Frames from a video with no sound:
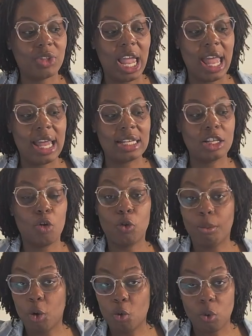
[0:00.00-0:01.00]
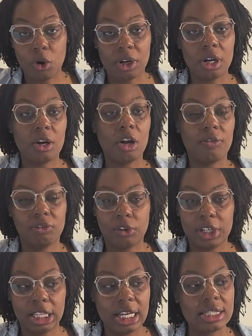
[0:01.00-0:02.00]
as a remote worker, a
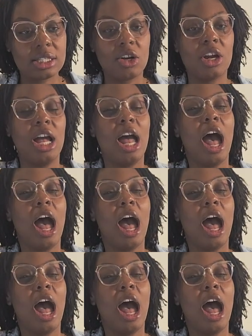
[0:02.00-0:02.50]
freelancer,